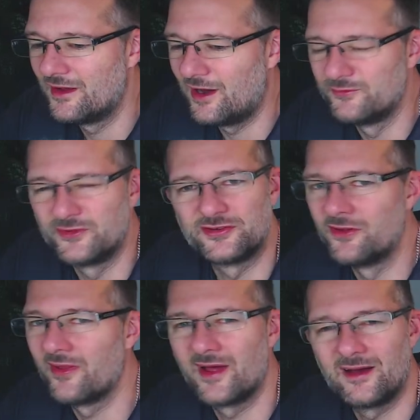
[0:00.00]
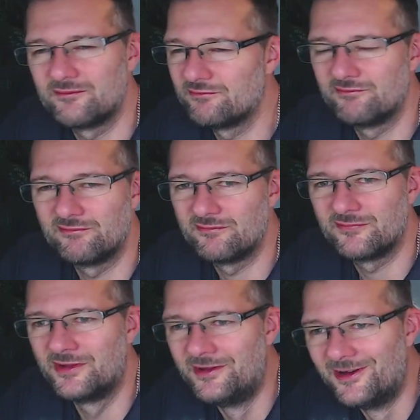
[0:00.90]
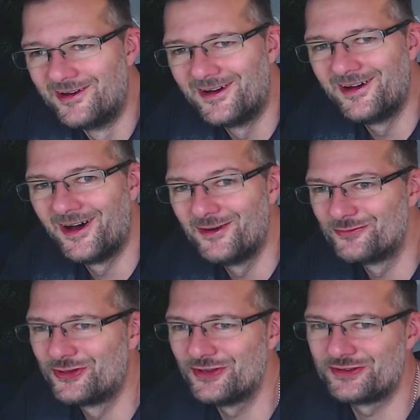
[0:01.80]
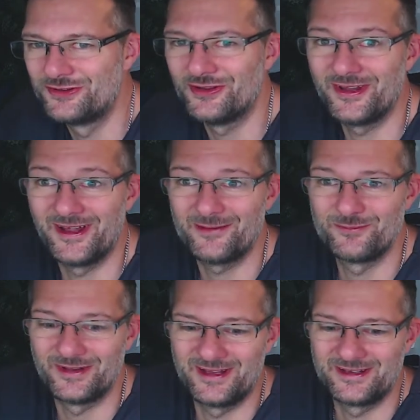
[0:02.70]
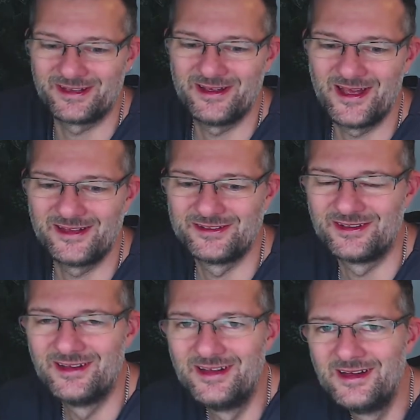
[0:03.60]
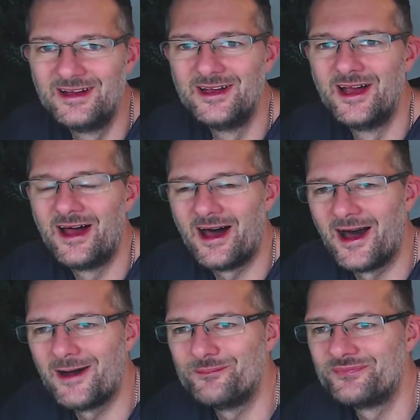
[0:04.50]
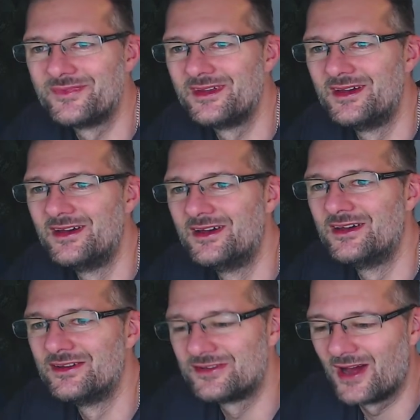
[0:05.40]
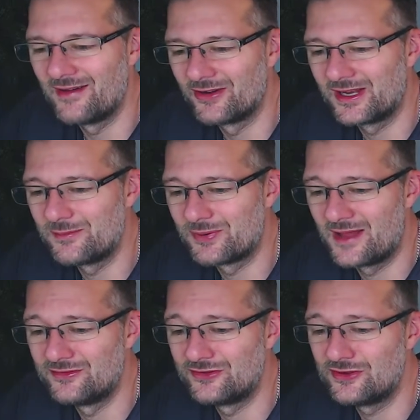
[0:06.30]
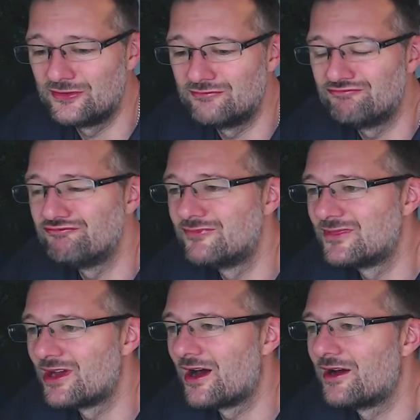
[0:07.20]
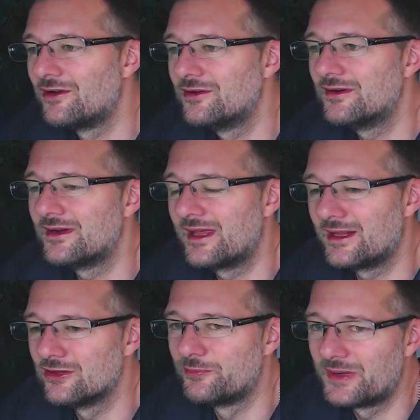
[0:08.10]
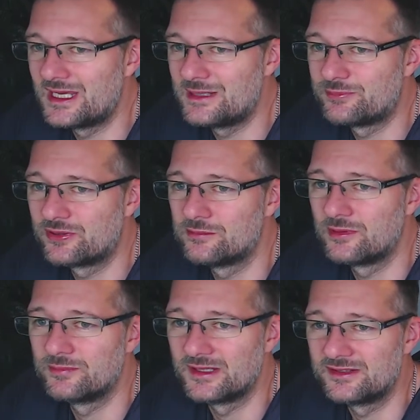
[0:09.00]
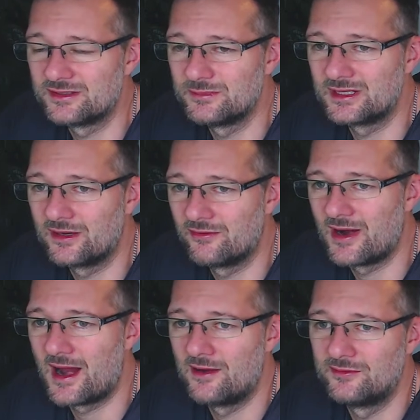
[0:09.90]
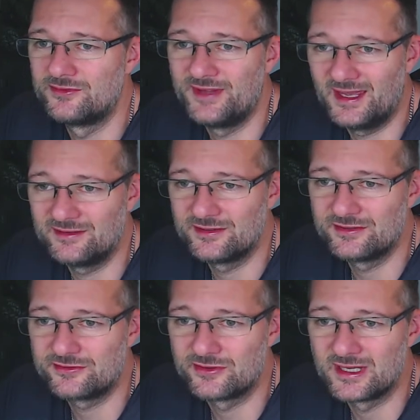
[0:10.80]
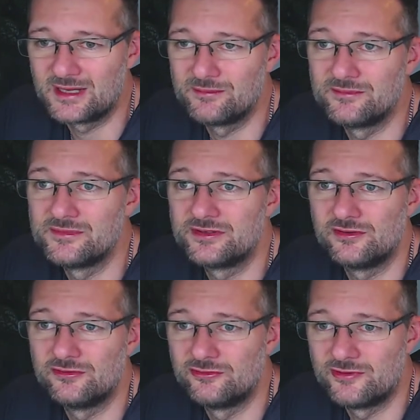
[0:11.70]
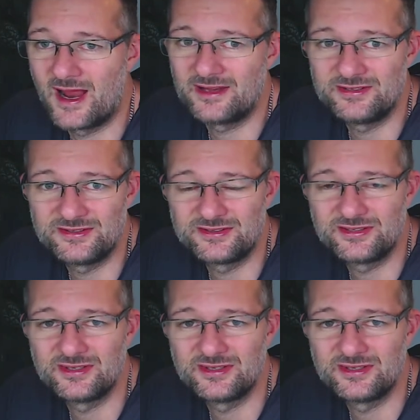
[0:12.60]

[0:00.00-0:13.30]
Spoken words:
just not that. I'm just not that planning ahead. So have I got any plans? No. It'll be probably something around data streams, REST,